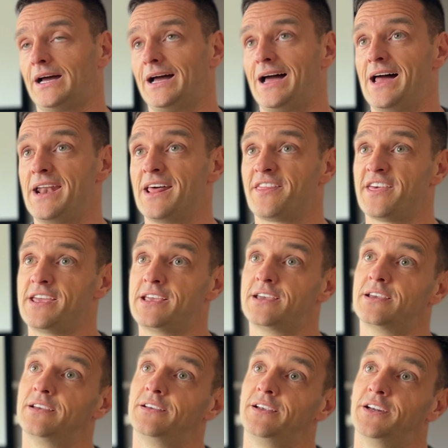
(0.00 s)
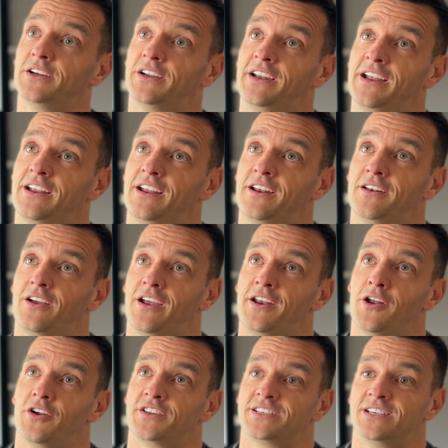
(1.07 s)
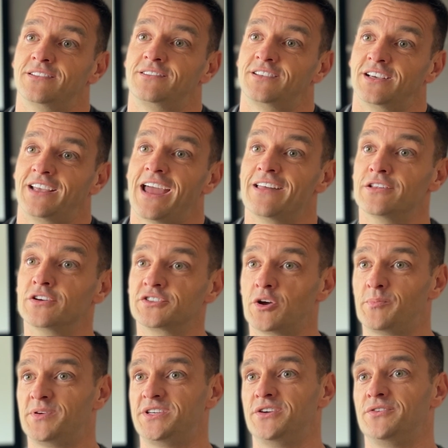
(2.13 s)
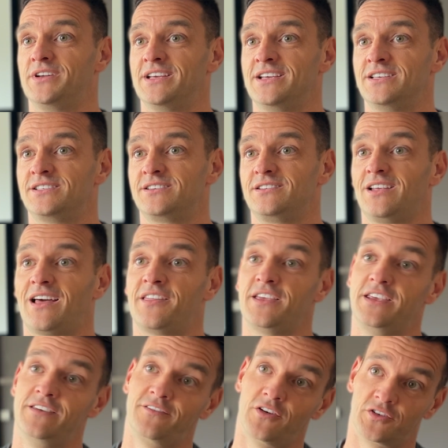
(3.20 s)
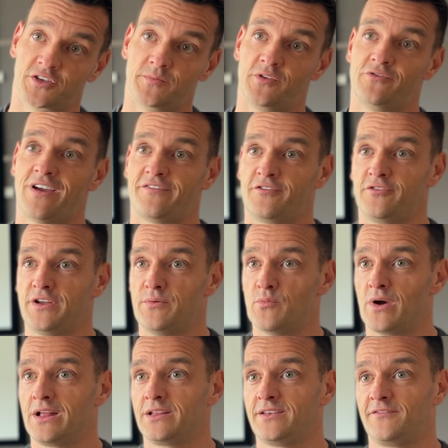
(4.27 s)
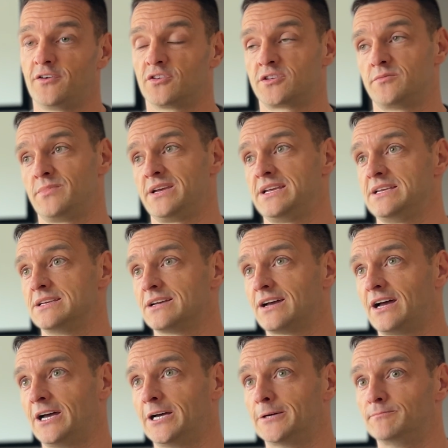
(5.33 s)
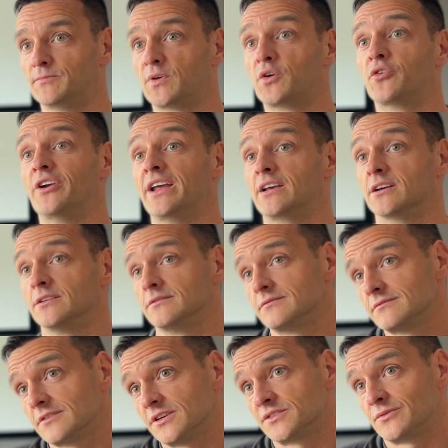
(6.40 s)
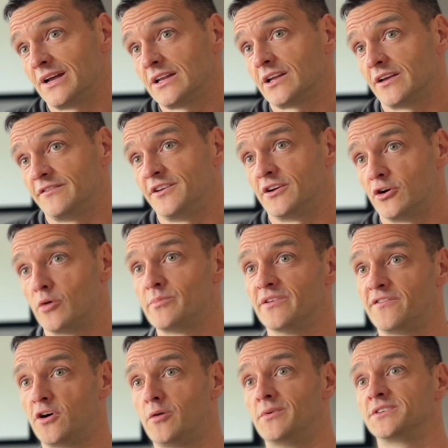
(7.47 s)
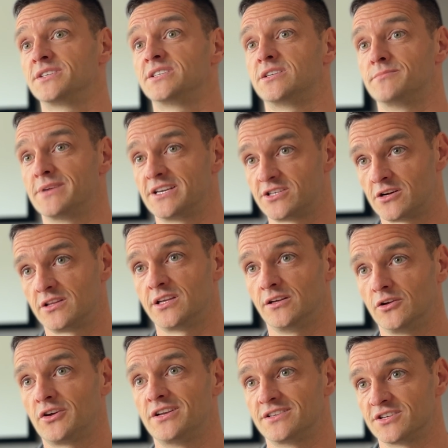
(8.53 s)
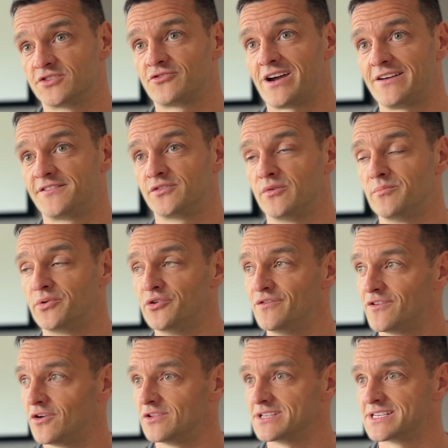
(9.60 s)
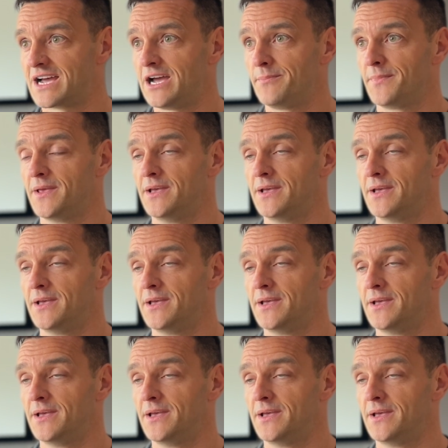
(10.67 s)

And I think, you know, in order to get those opportunities, I think you've got to be refereeing well. You've got to be critical as well of your own performances to make sure that you're looking to strive to improve all the time.